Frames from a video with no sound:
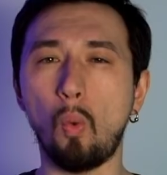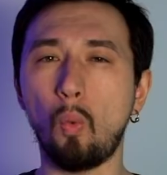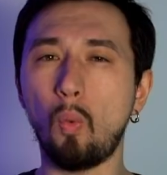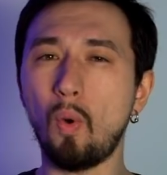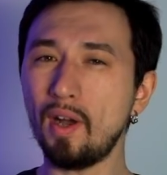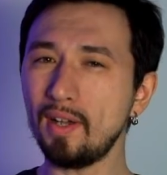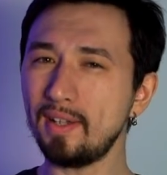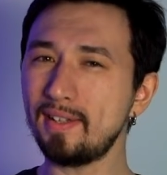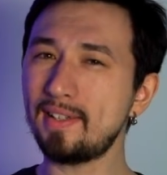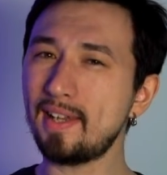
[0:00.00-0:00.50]

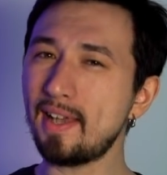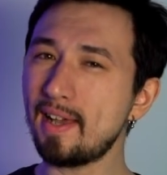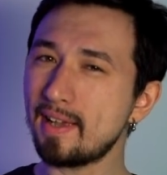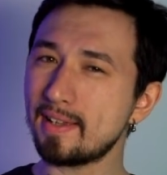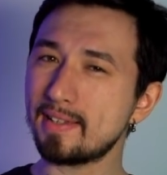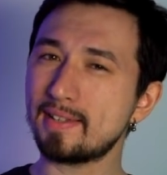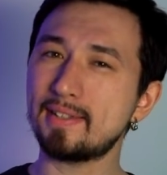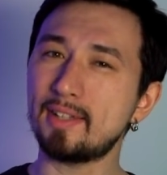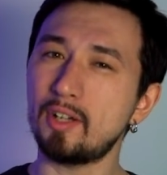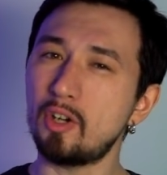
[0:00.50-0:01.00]
What
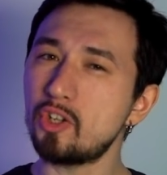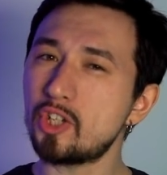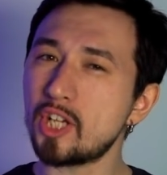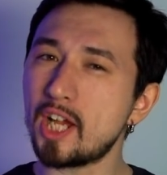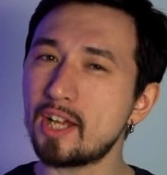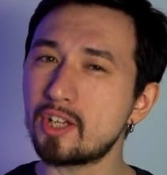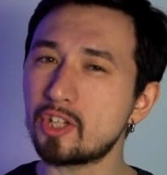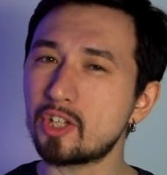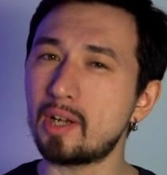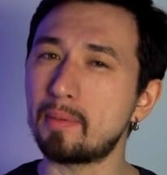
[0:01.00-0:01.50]
does search
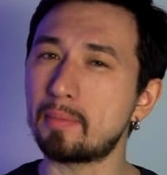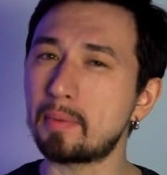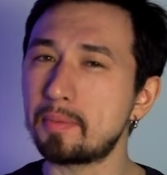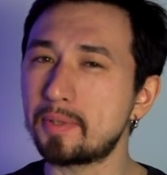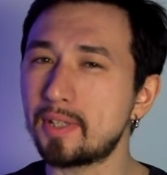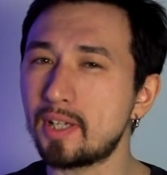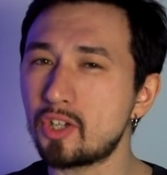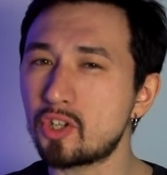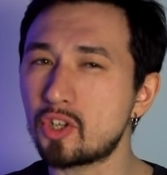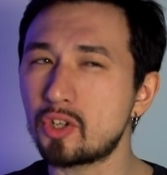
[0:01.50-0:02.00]
engine
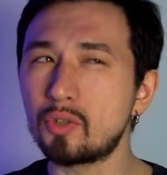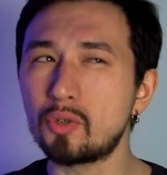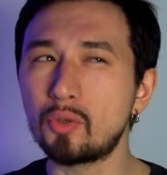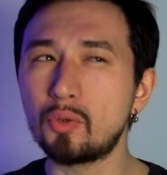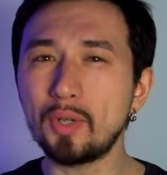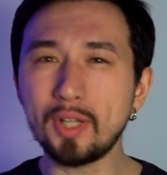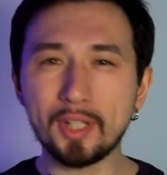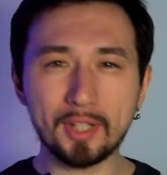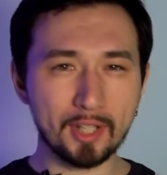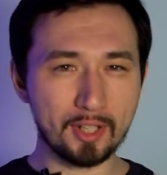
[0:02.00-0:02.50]
optimization
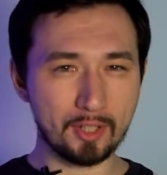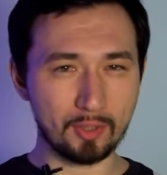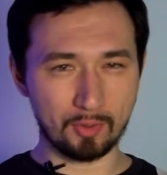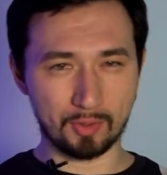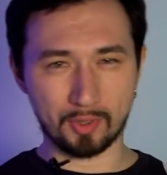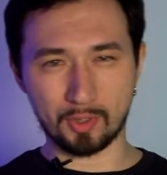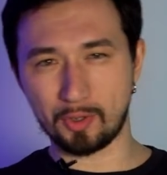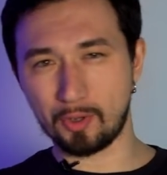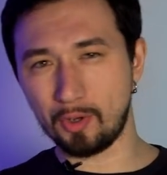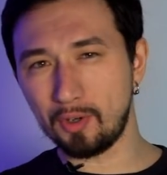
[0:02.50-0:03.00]
really do
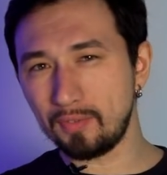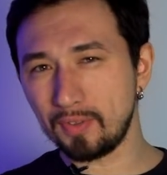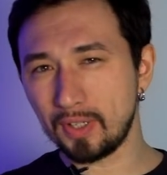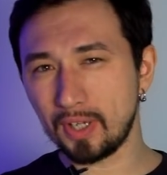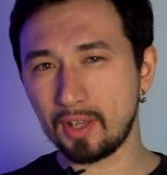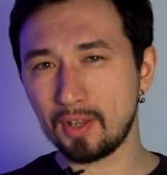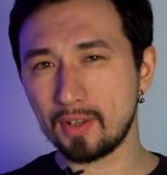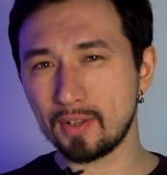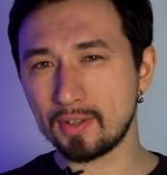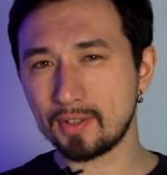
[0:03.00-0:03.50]
to your
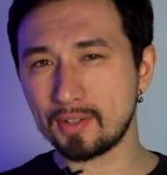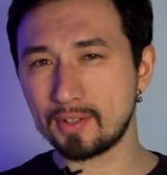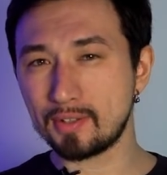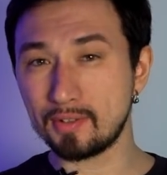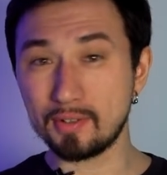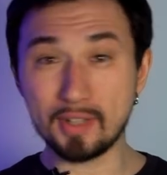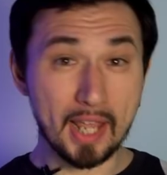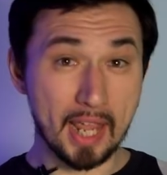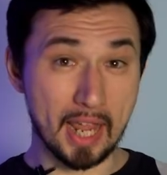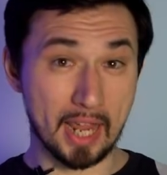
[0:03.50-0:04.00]
videos
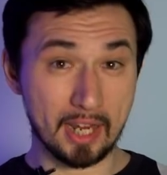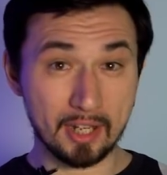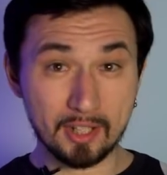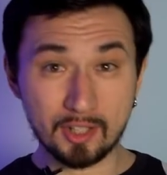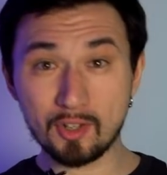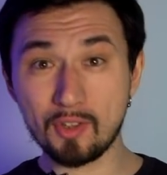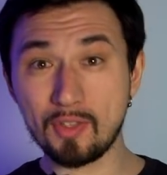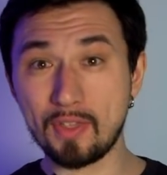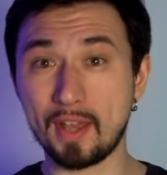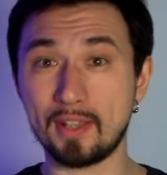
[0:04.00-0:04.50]
today in
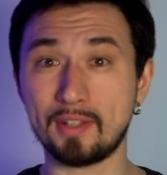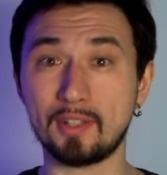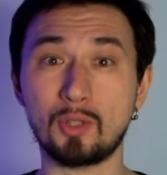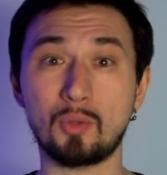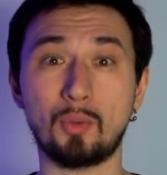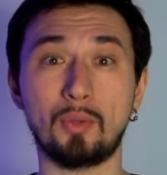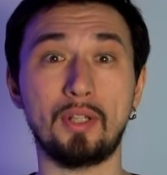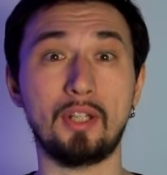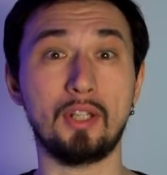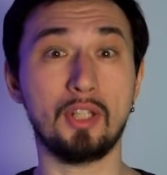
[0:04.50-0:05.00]

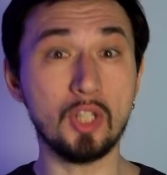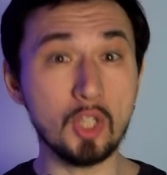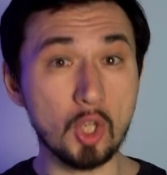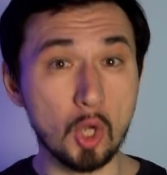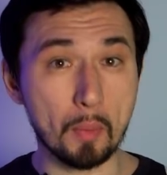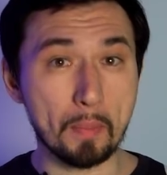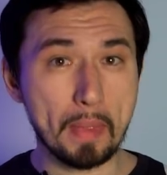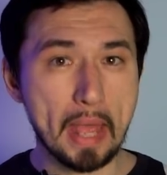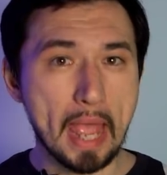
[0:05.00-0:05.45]
2022?